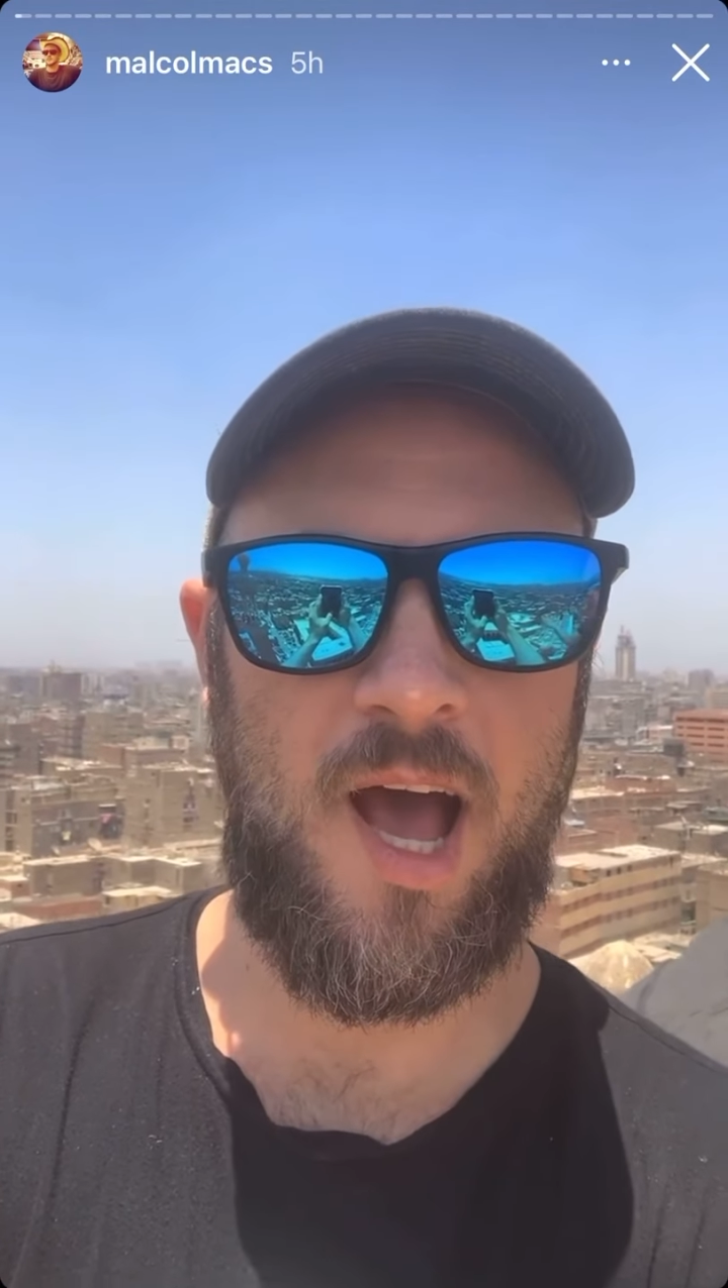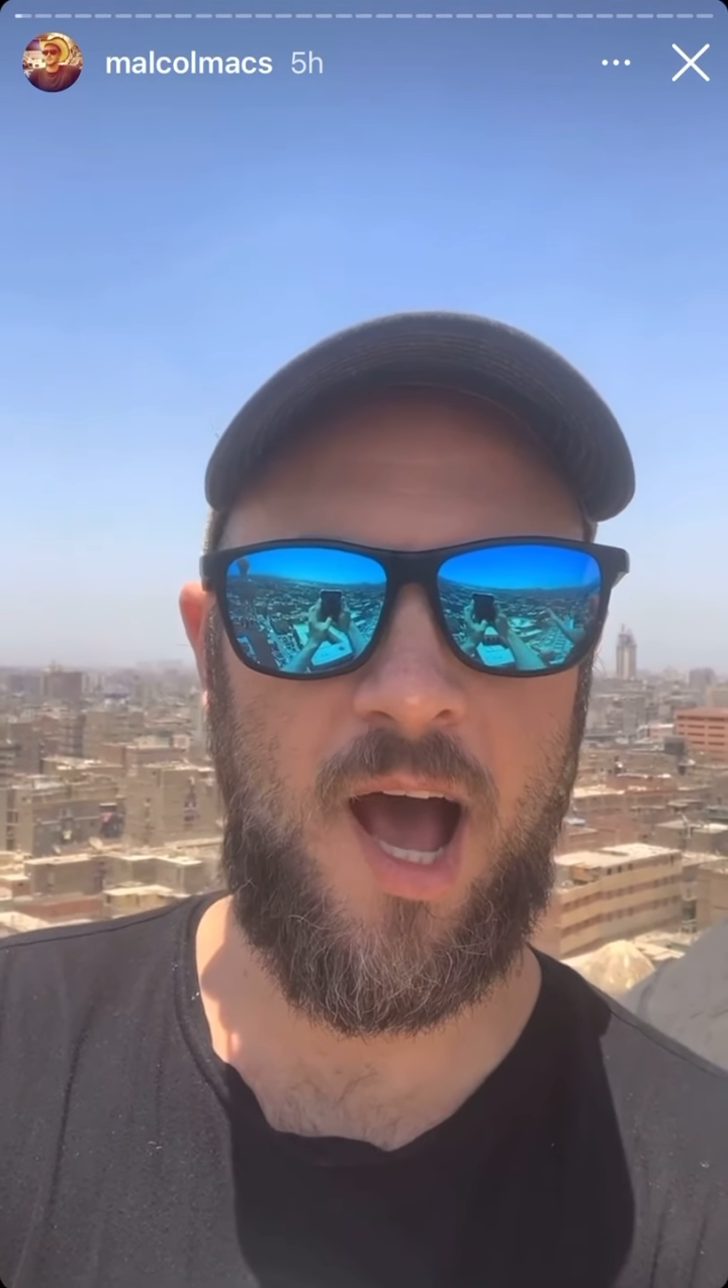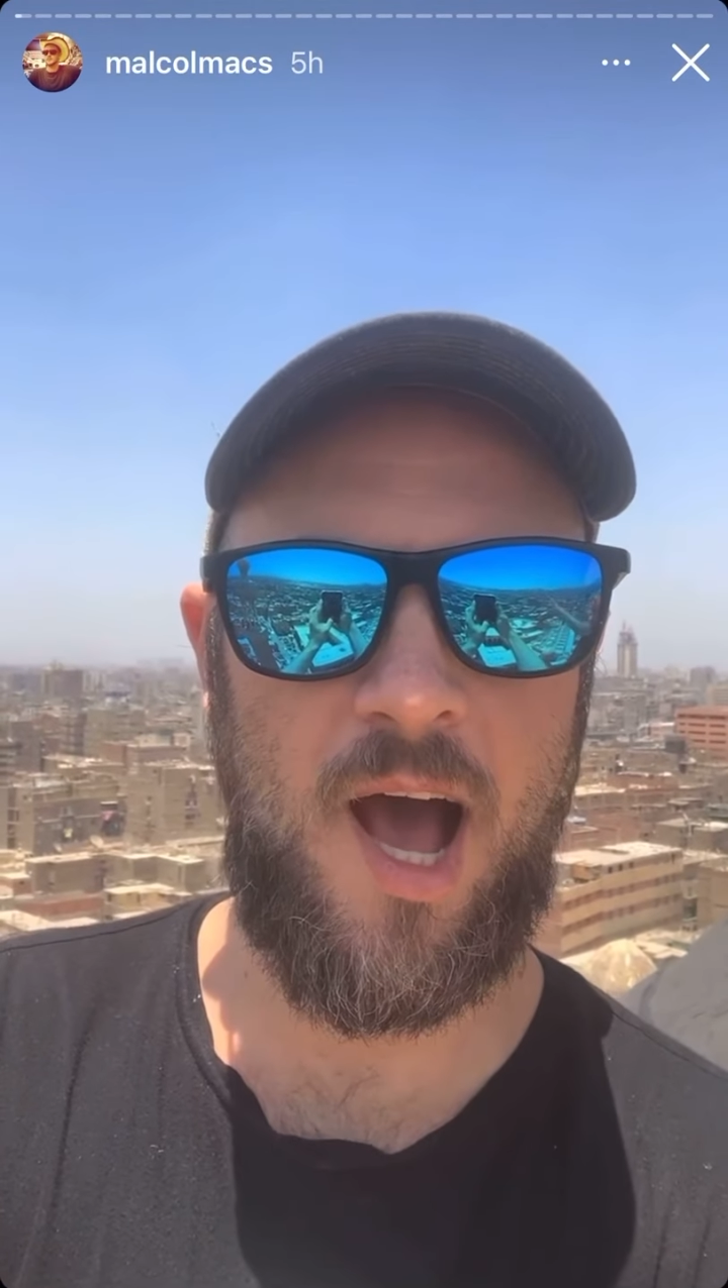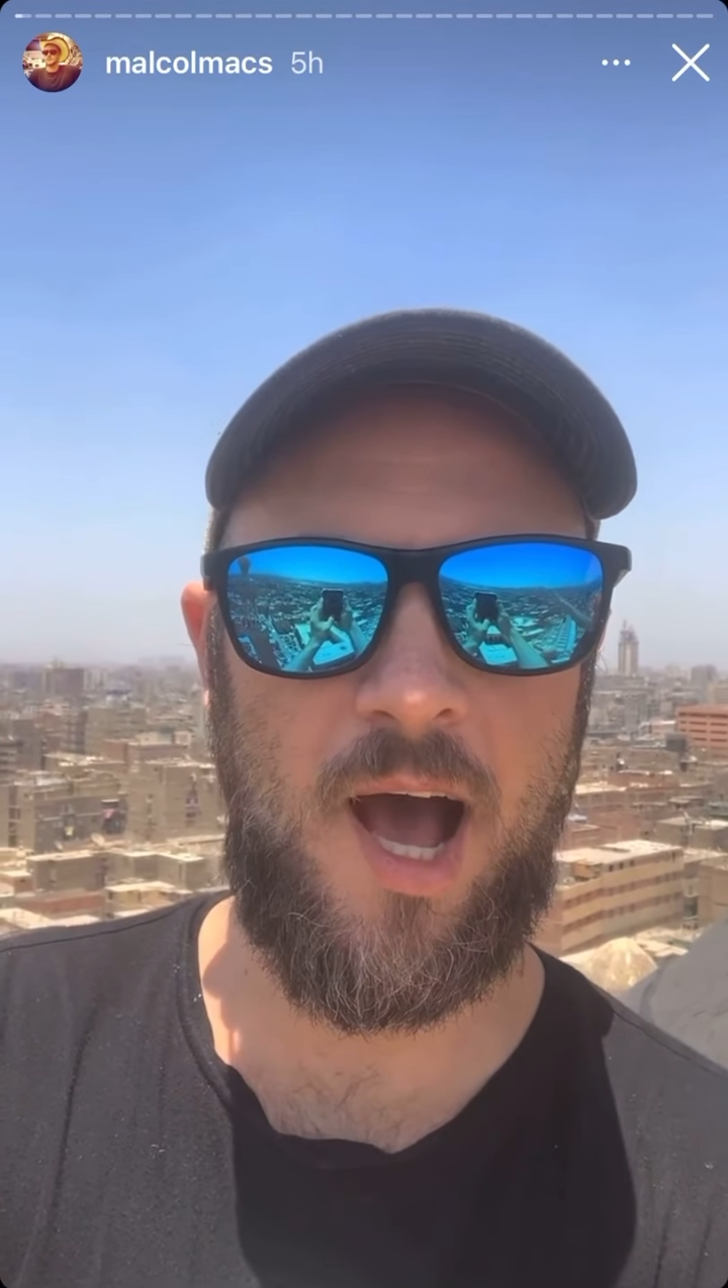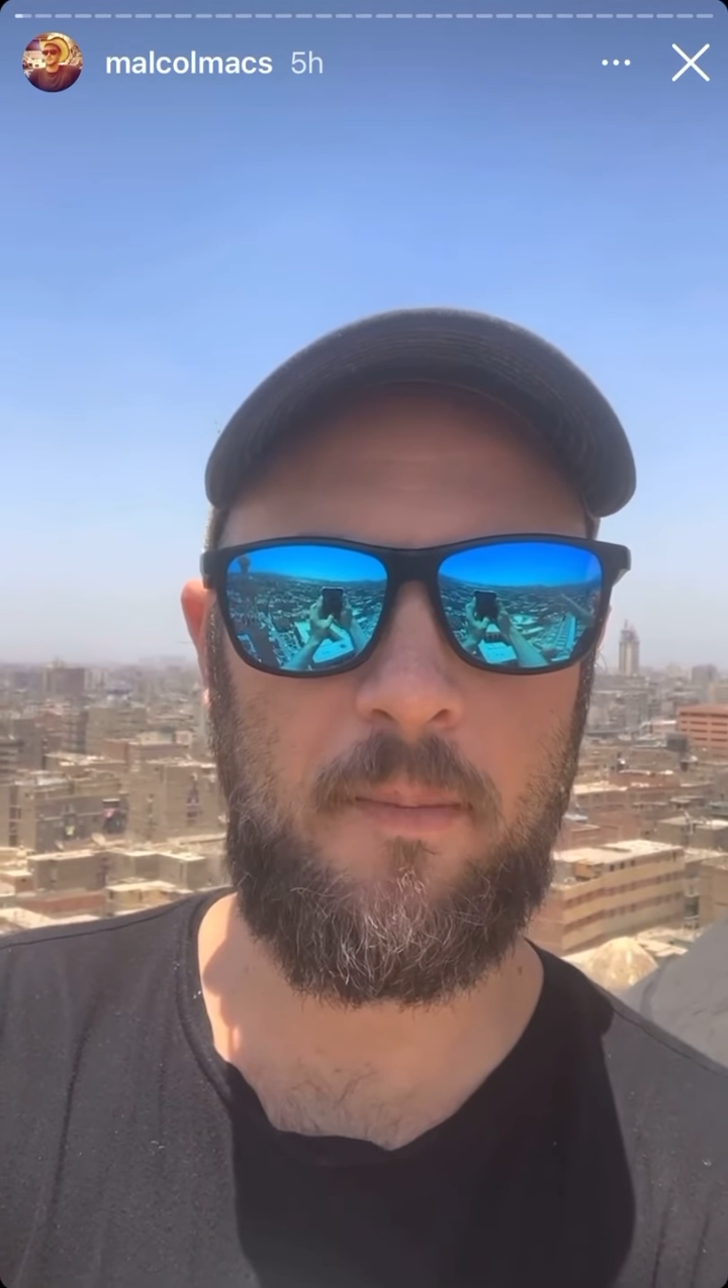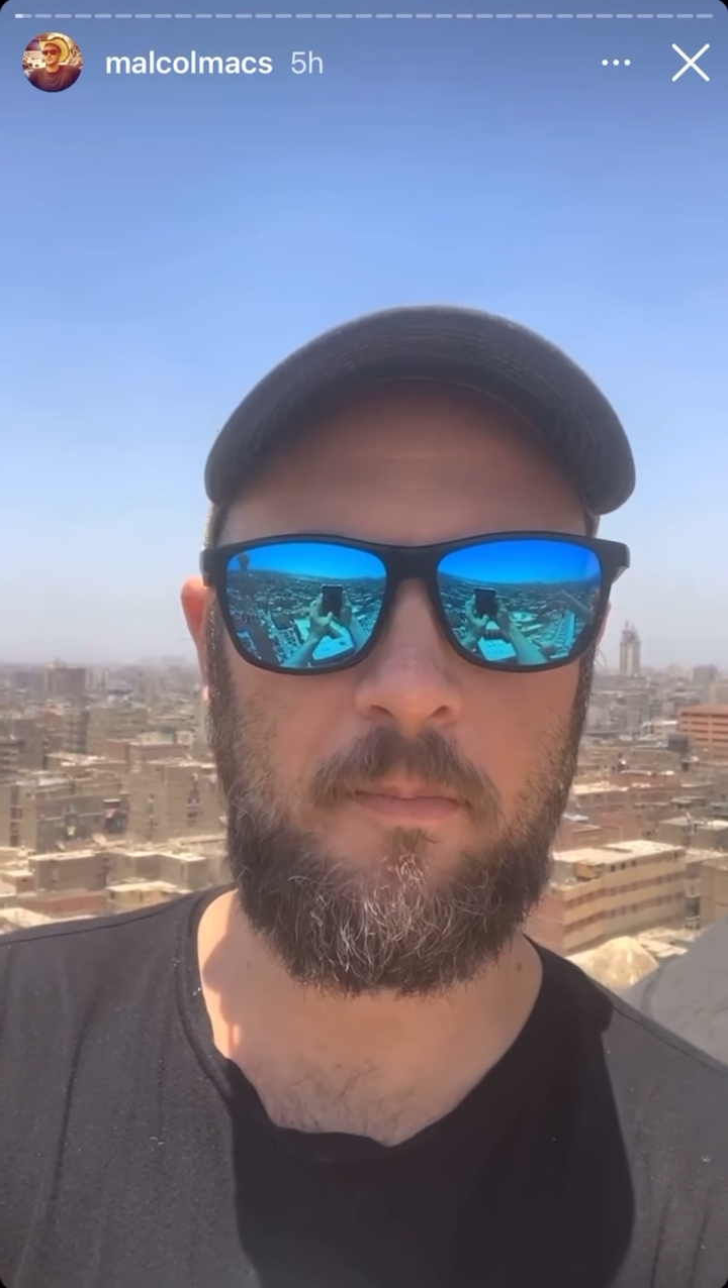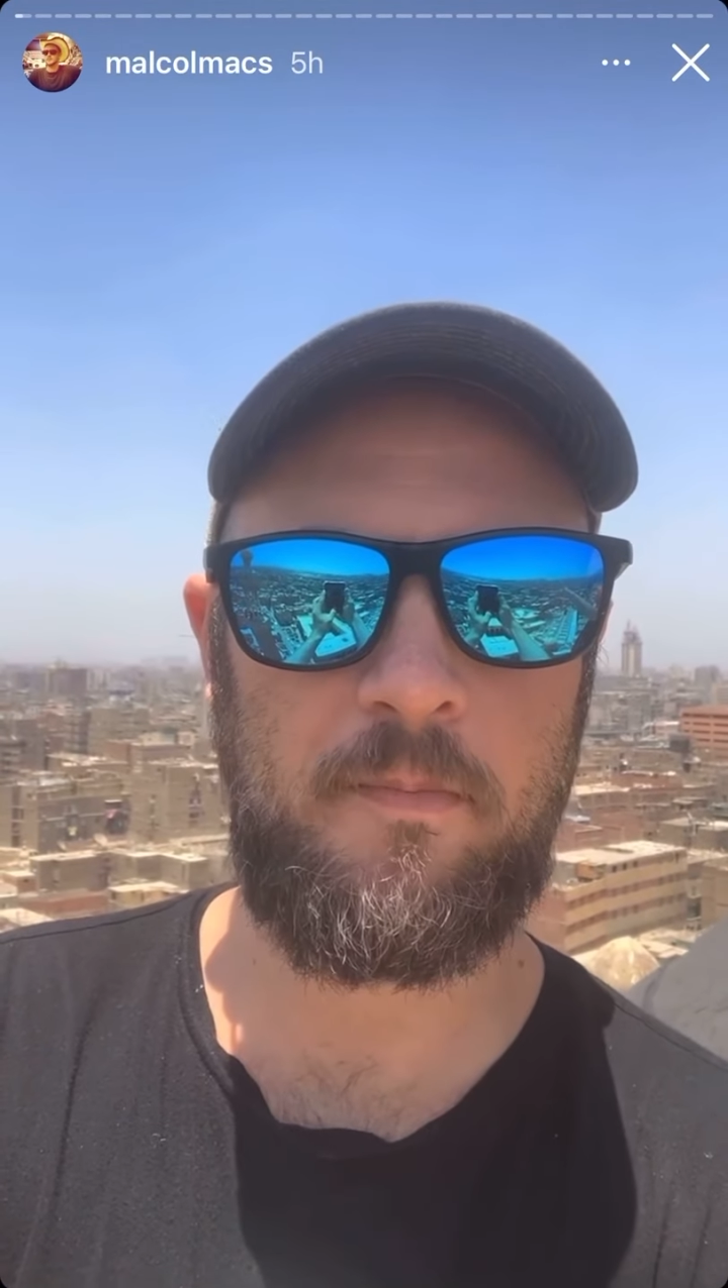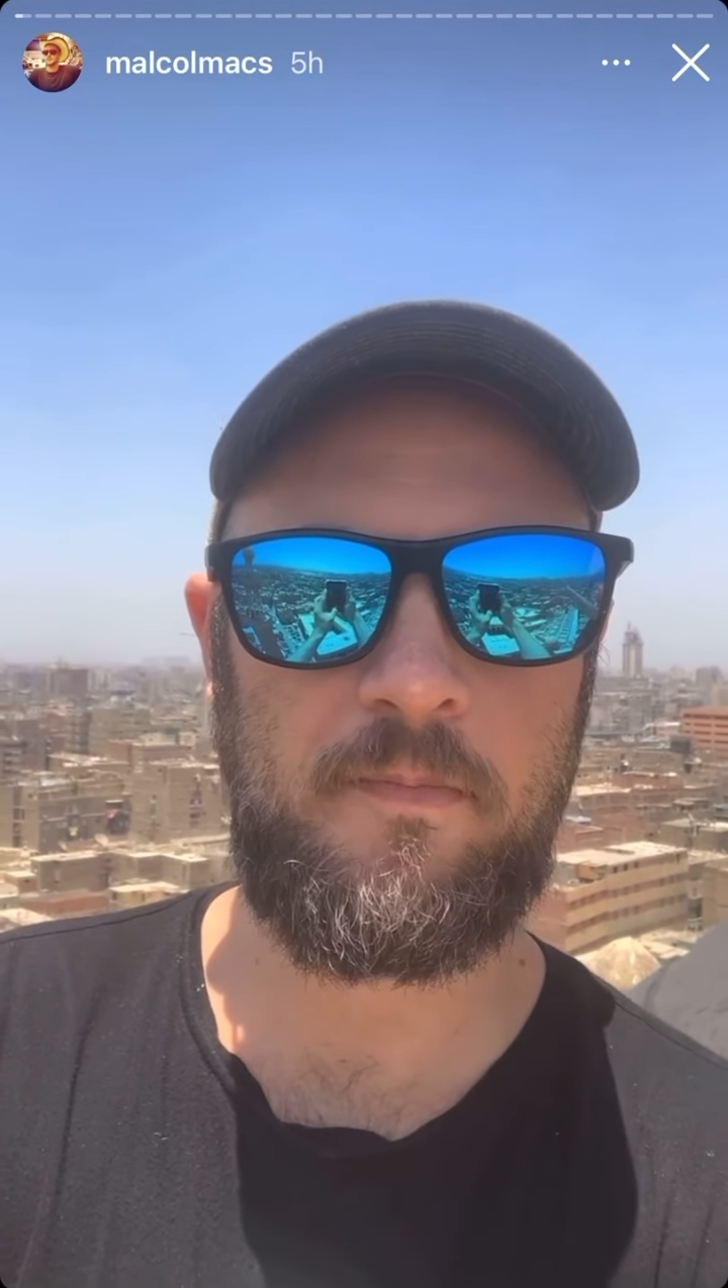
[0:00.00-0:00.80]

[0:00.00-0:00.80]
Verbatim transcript: Um,